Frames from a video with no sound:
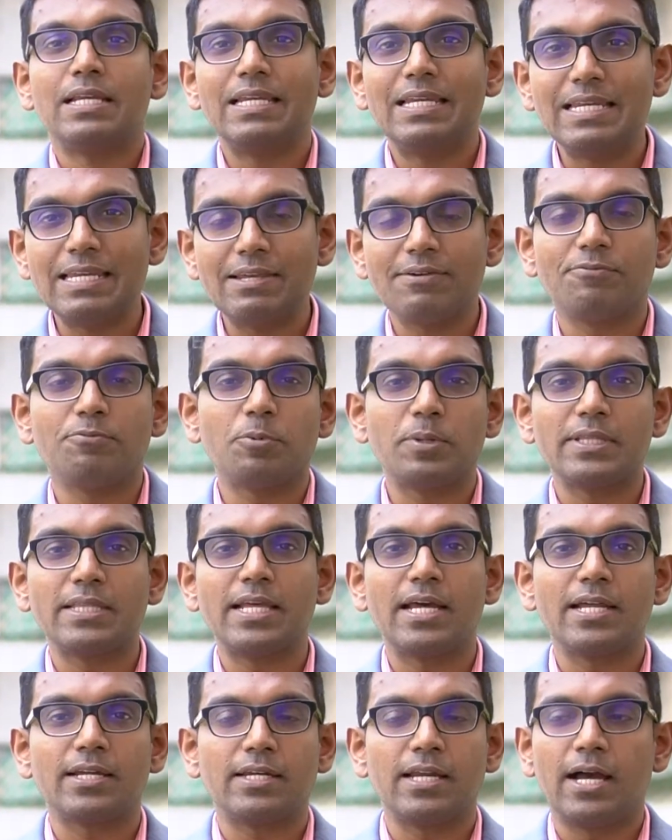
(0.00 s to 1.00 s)
live with
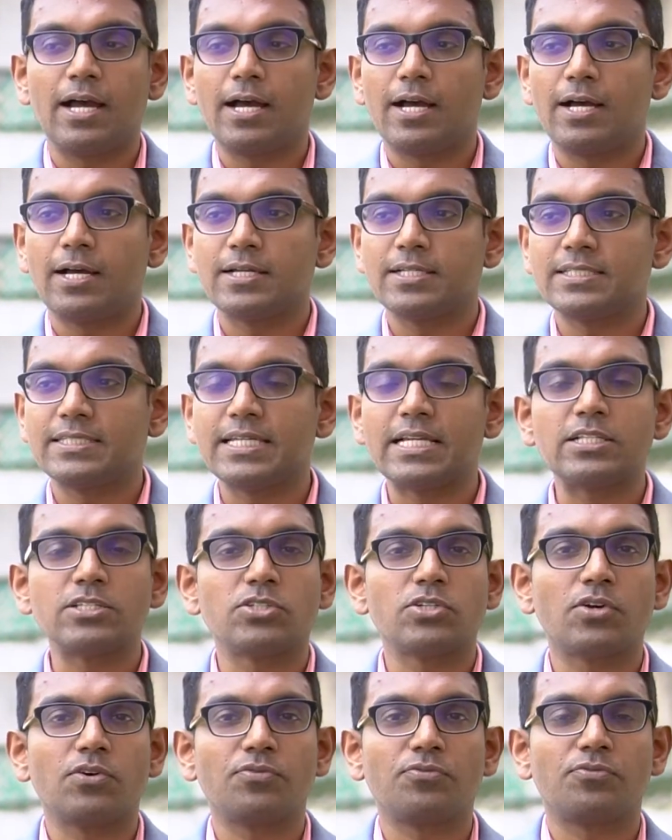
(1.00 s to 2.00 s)
that uh, uh,
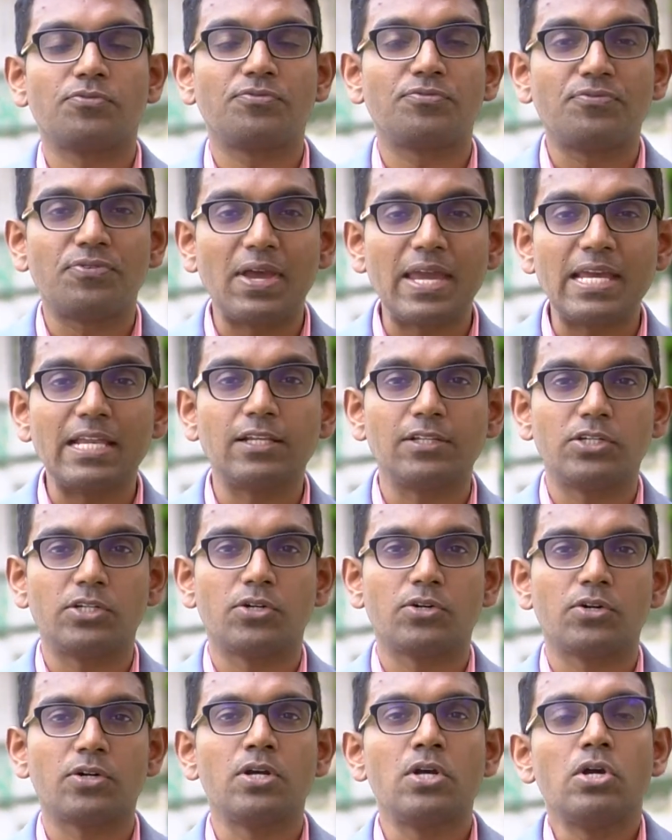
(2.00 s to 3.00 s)
sense of
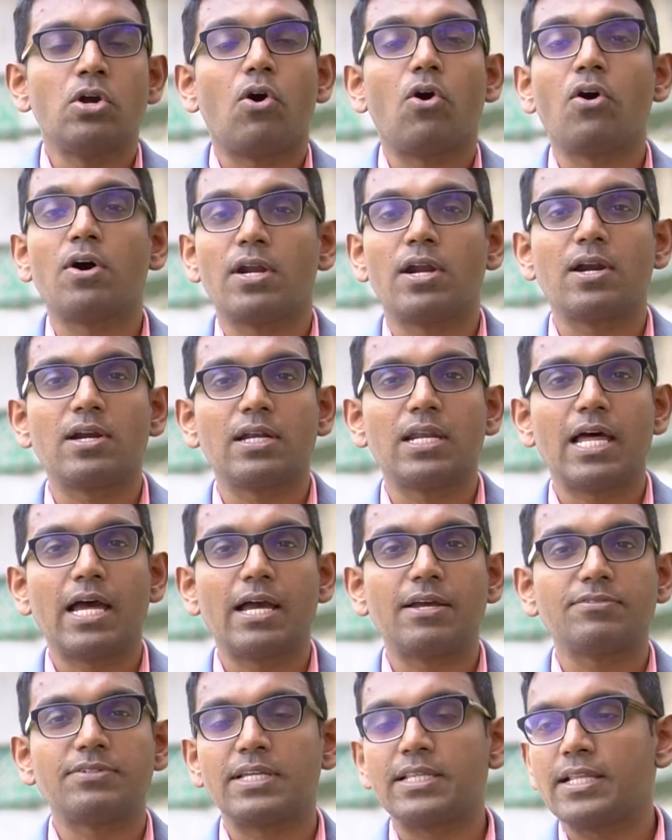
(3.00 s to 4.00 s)
failure on our
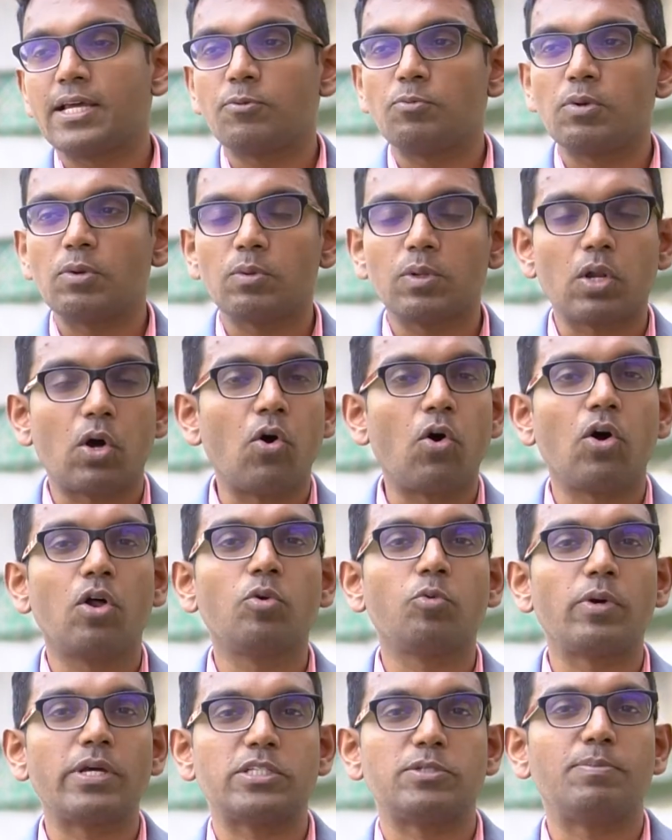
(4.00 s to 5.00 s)
lives, and that we will
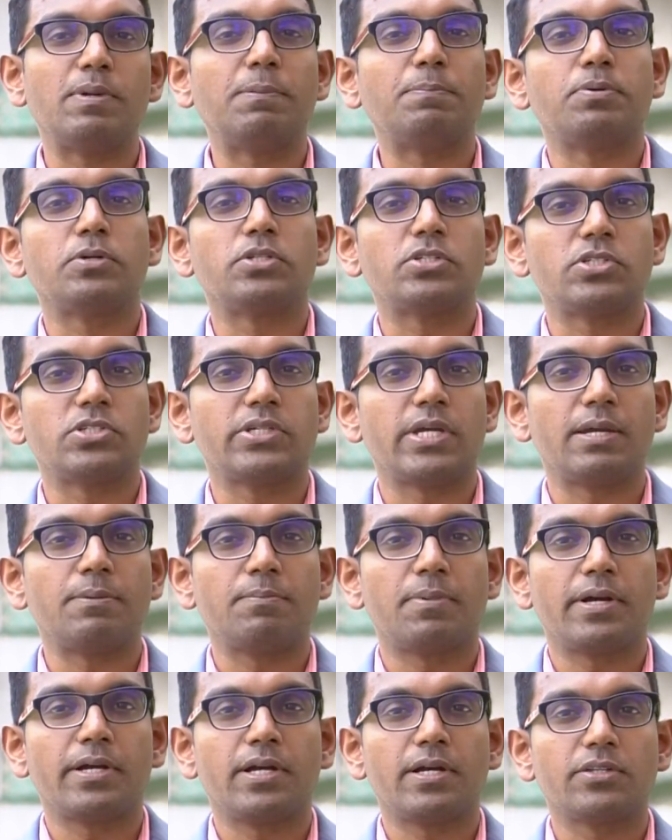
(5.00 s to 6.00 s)
always be put to
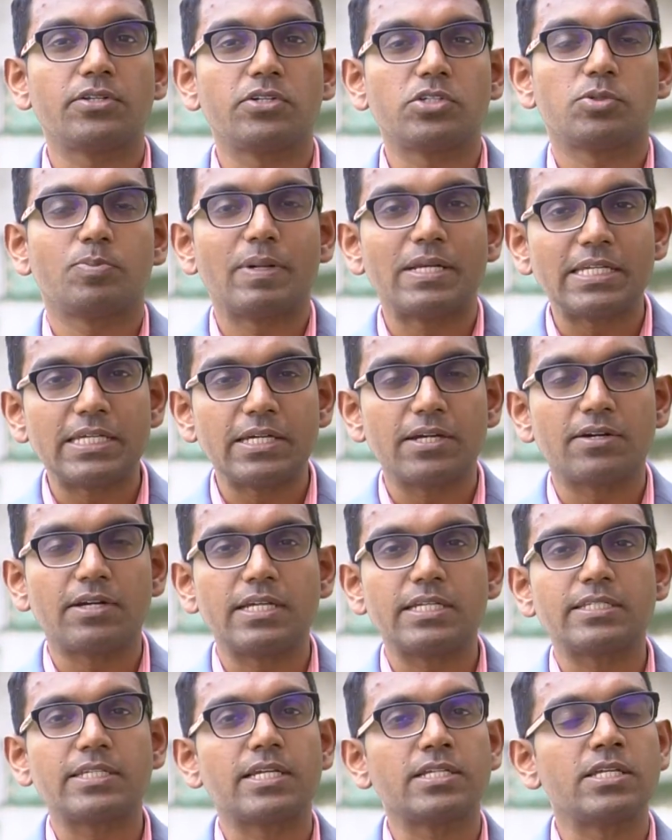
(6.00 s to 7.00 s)
shame by others. But here
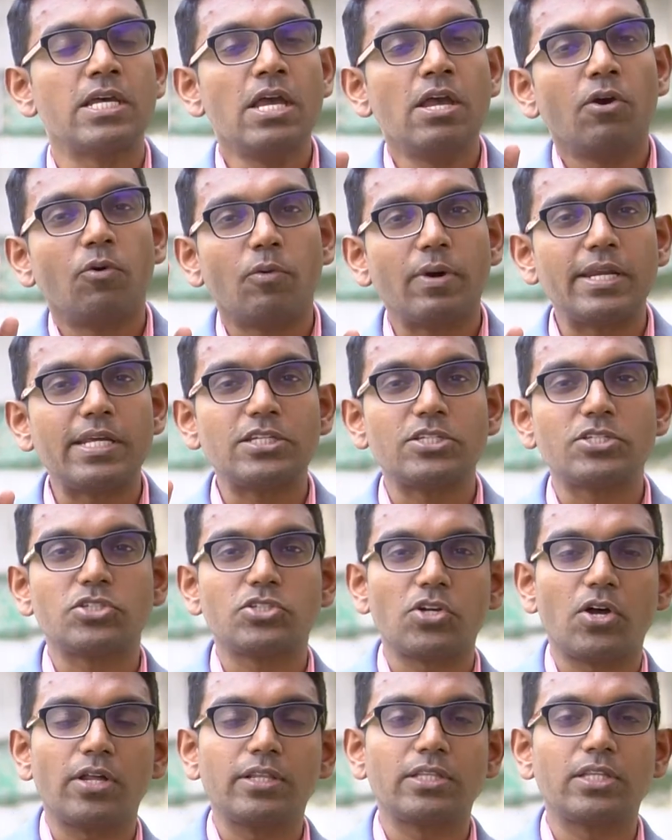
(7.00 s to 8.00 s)
he says, when he
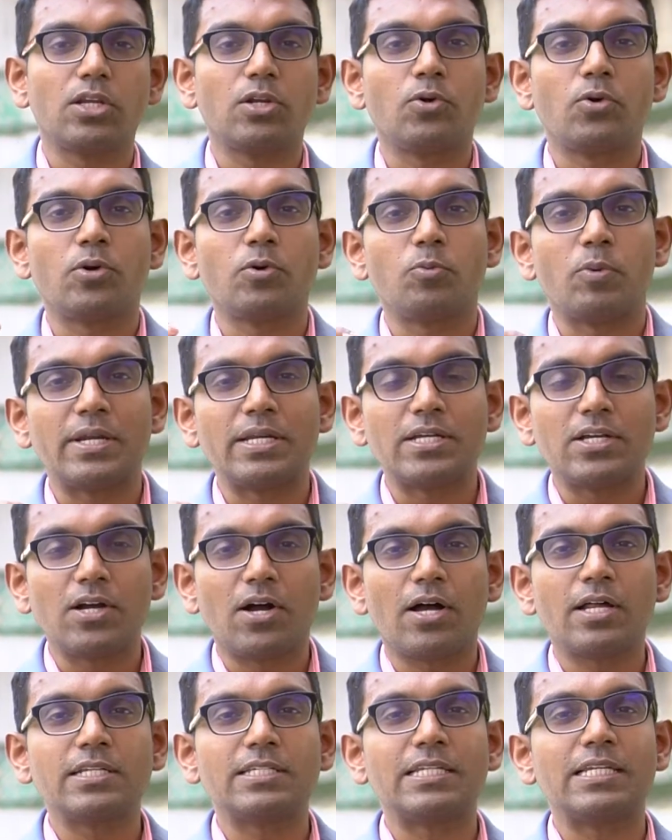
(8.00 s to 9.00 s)
sought the Lord, when
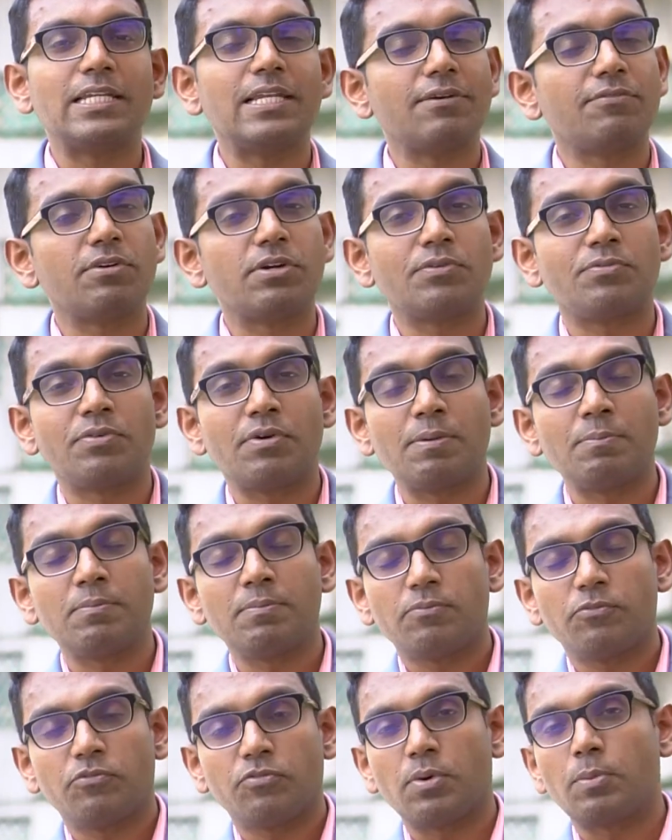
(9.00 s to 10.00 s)
God delivered
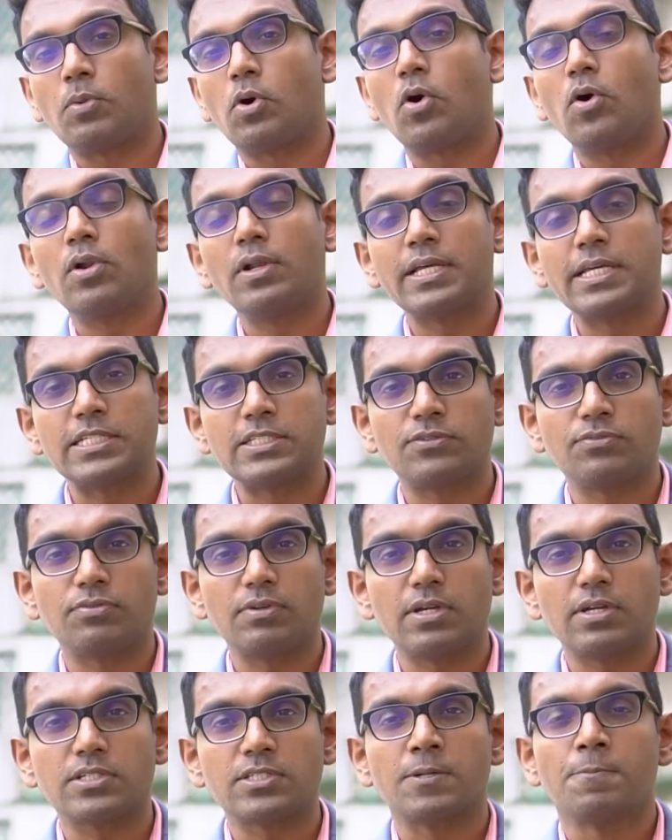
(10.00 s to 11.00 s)
him from all his
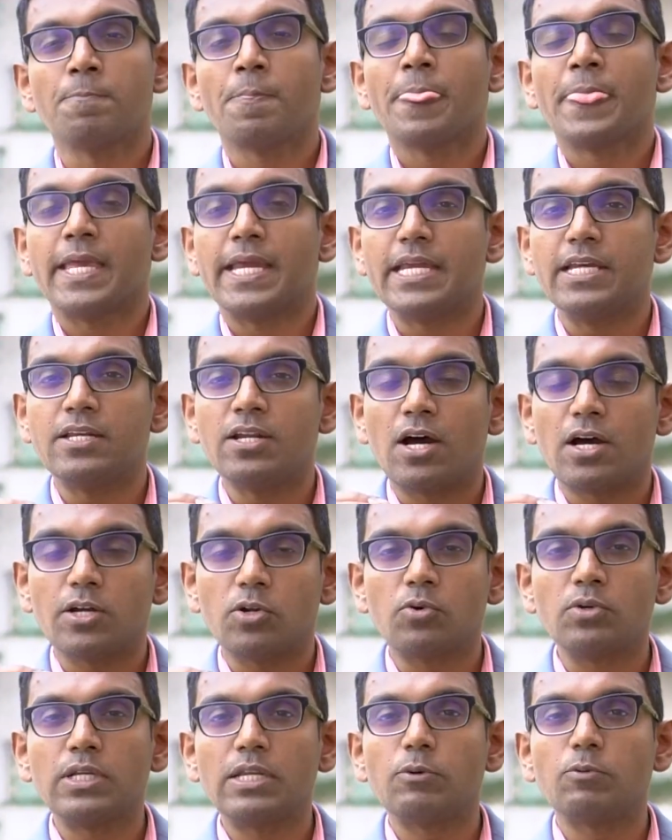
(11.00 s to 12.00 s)
fears, he not
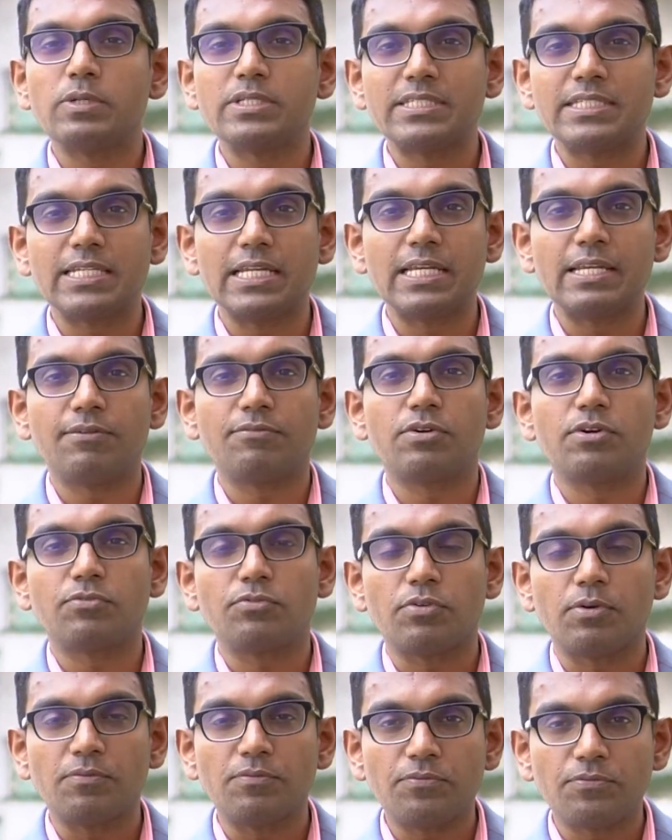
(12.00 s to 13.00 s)
only was delivered
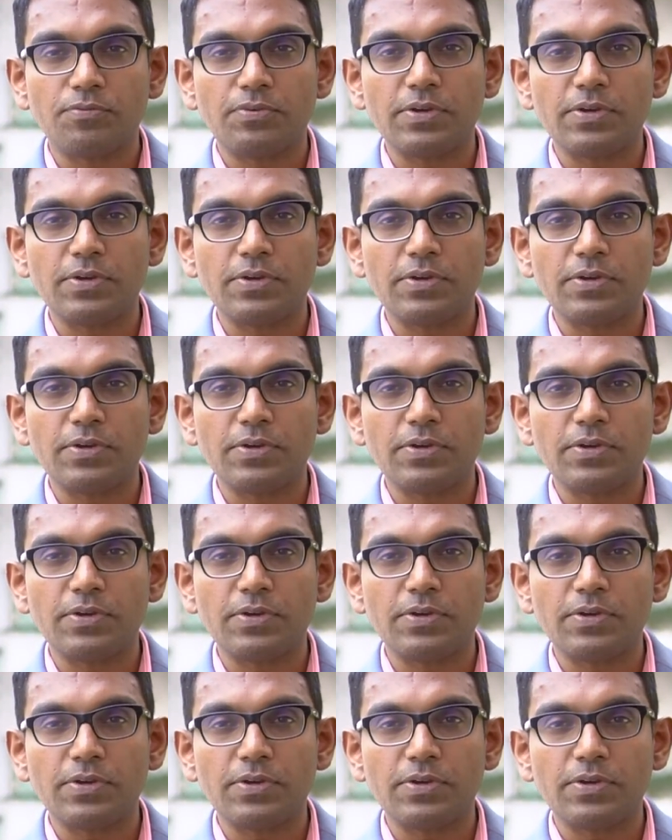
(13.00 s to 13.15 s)
from